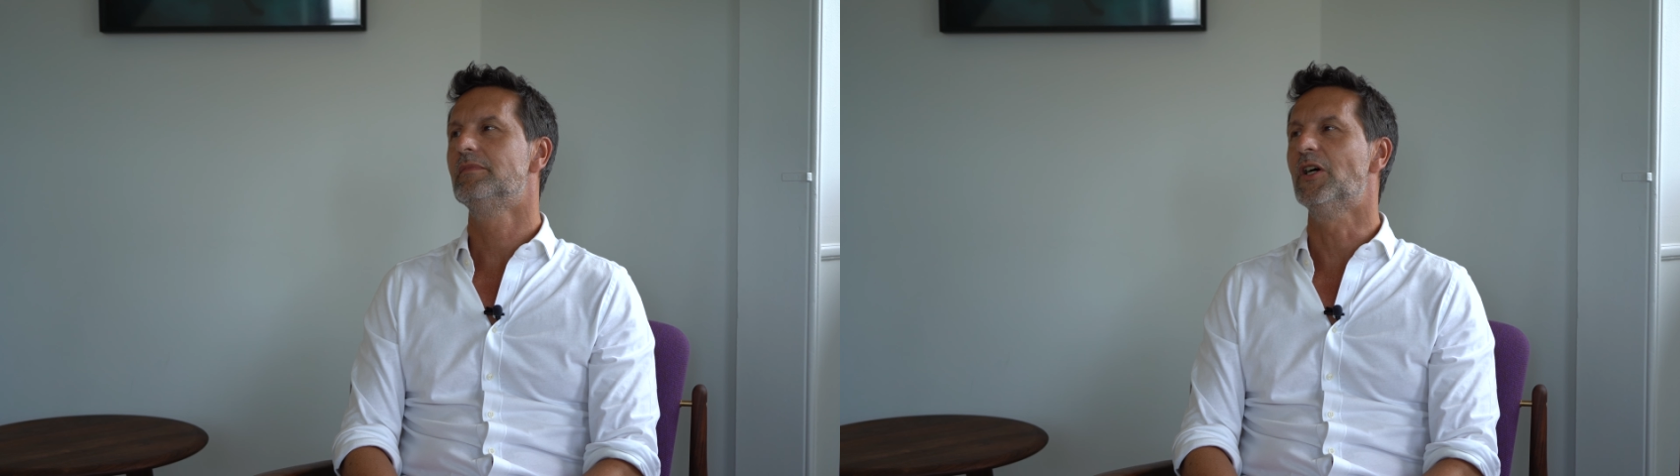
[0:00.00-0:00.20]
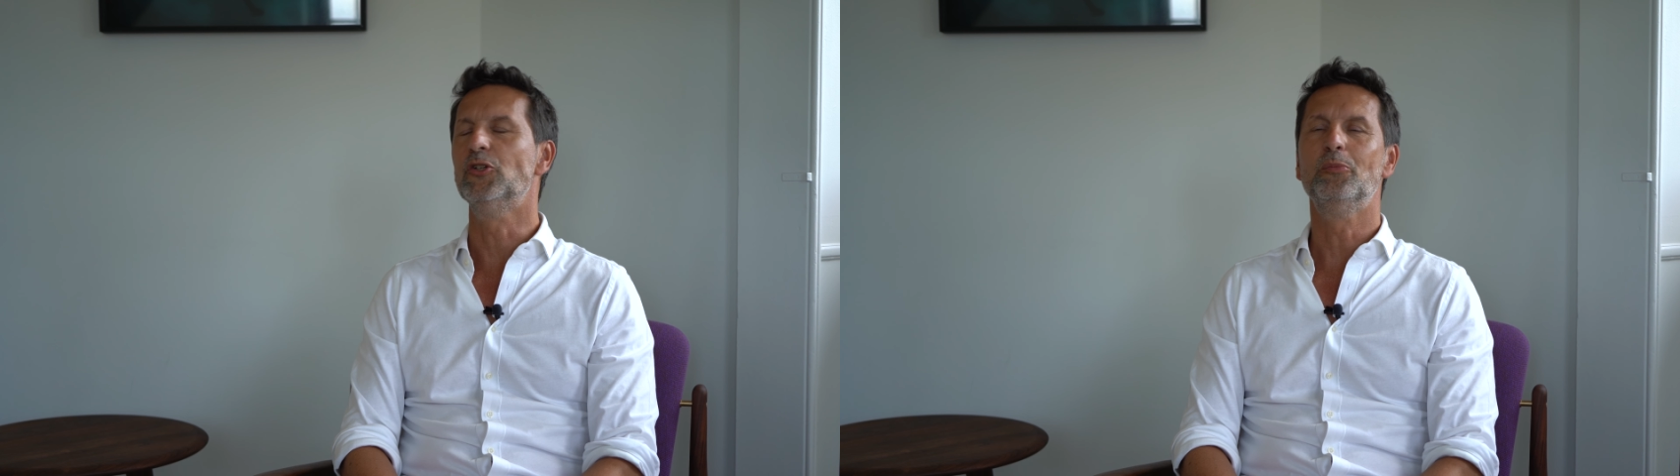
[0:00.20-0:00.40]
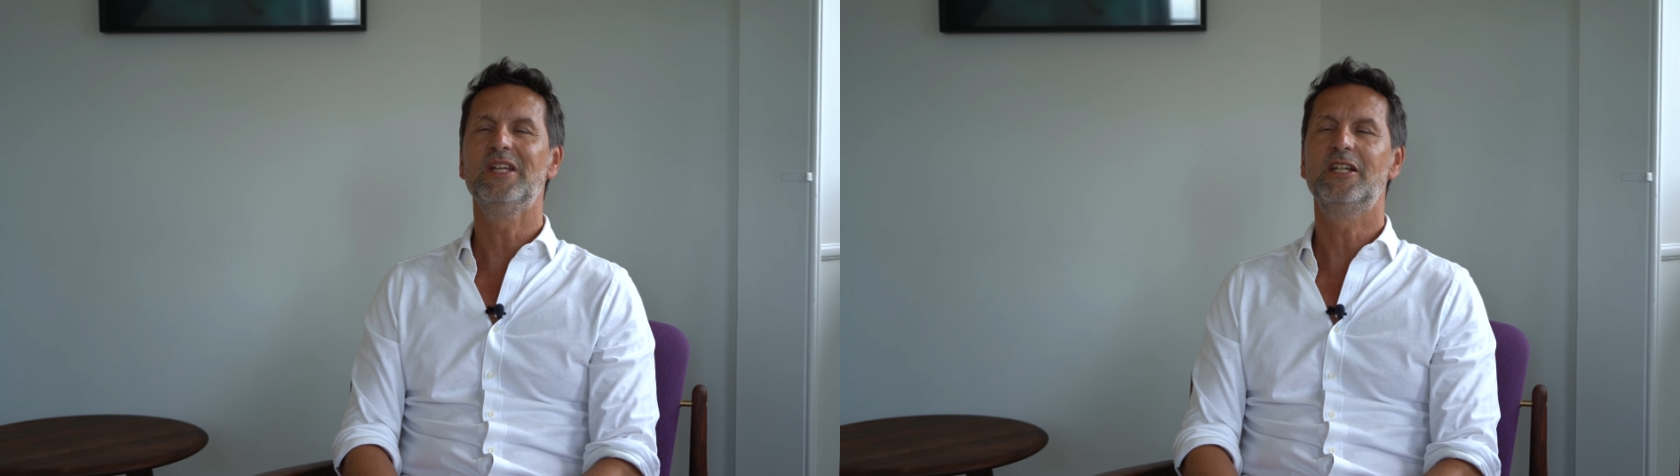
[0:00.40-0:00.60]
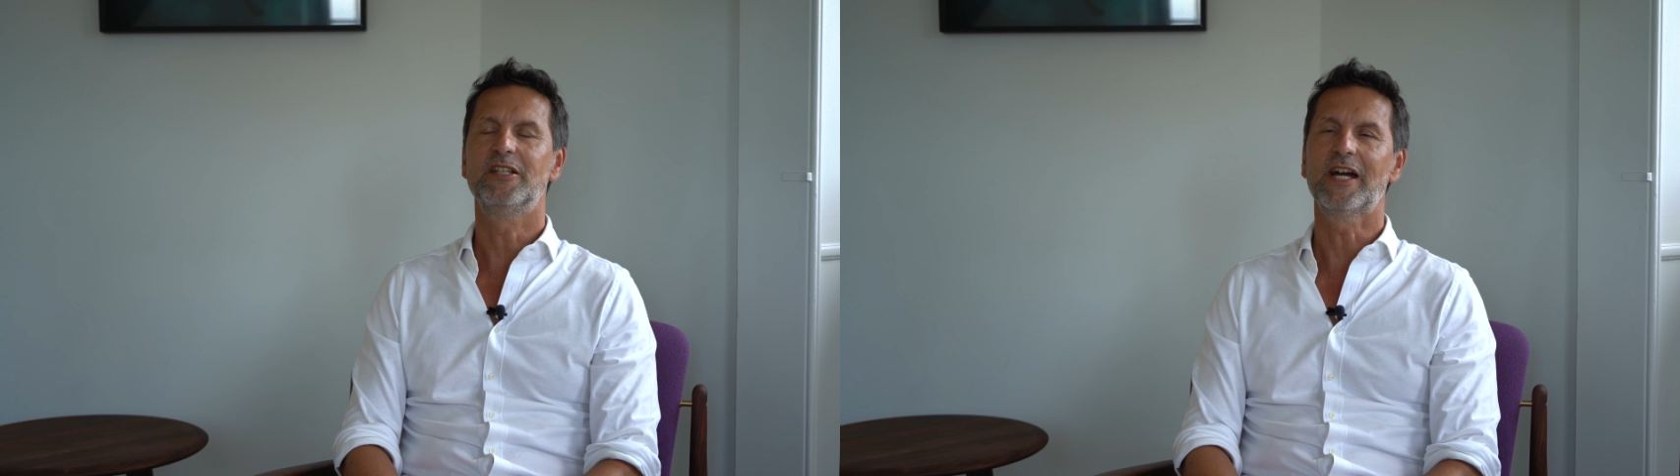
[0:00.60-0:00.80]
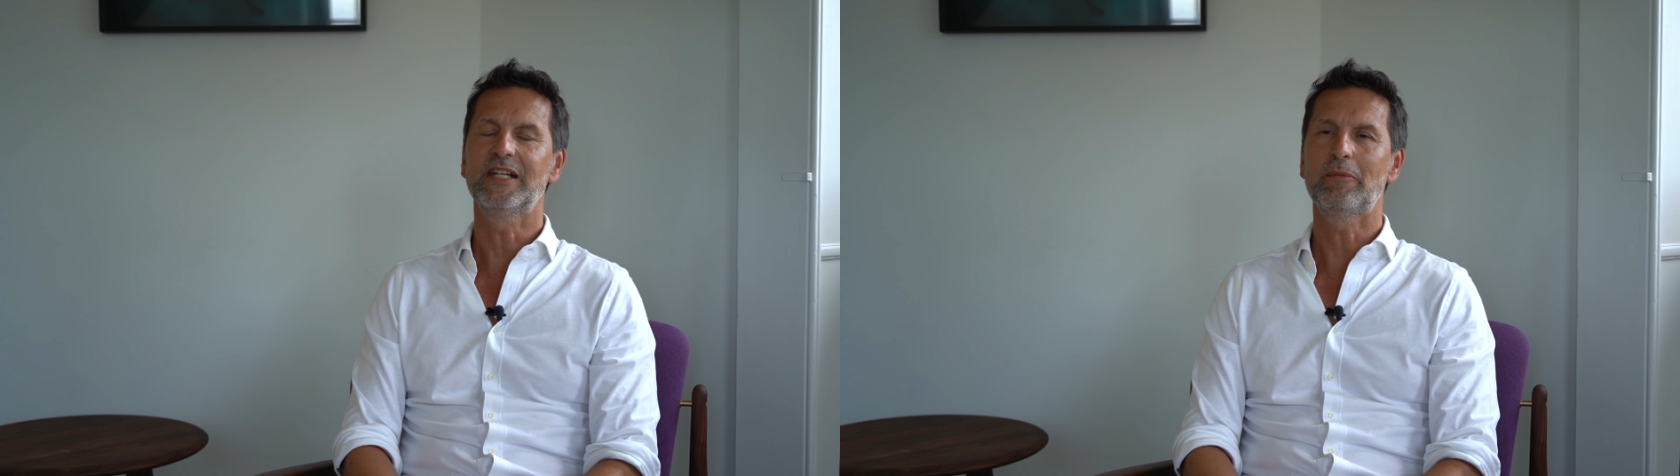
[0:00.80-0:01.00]
Omega
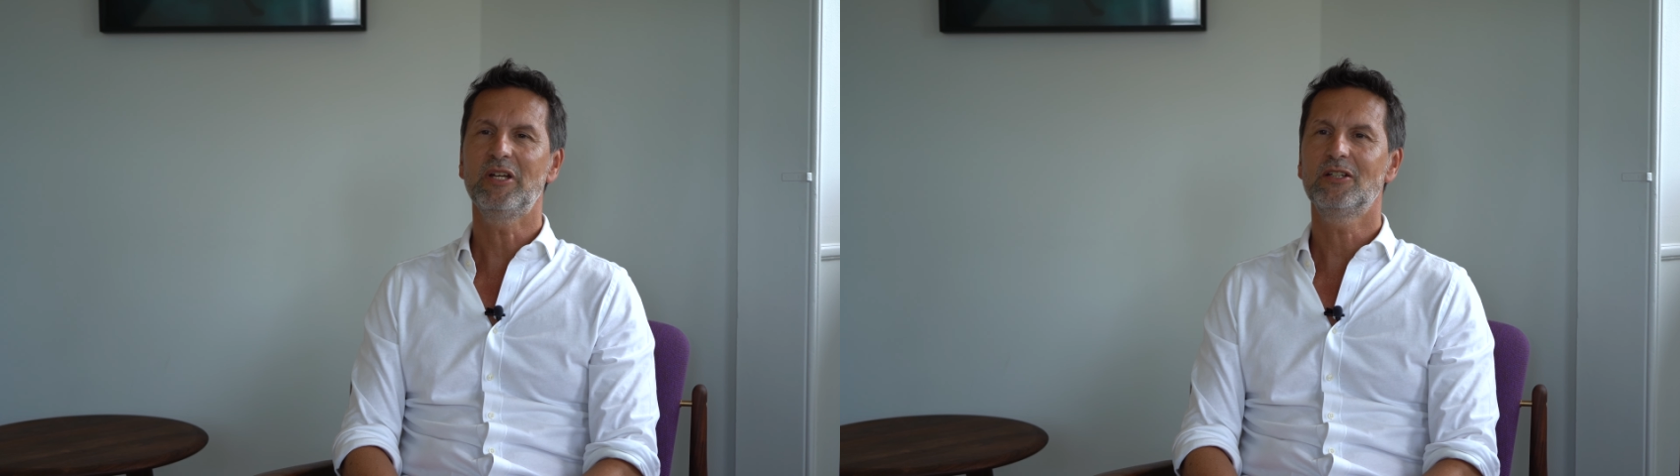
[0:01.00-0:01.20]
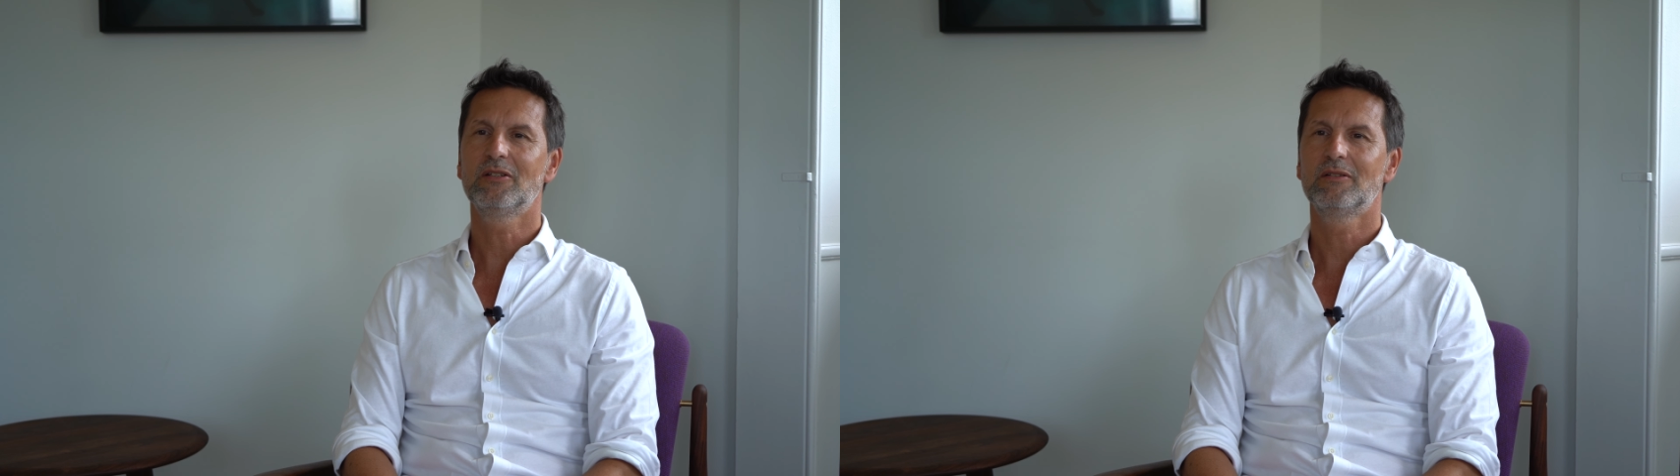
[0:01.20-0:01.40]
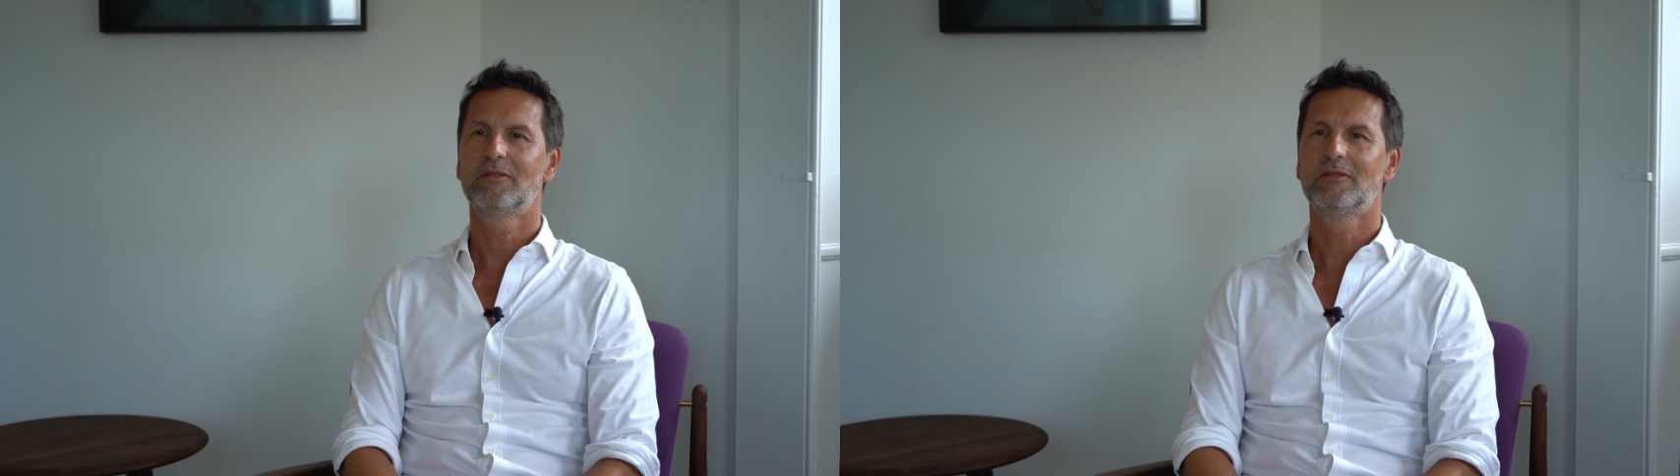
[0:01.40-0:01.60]
Dynamic.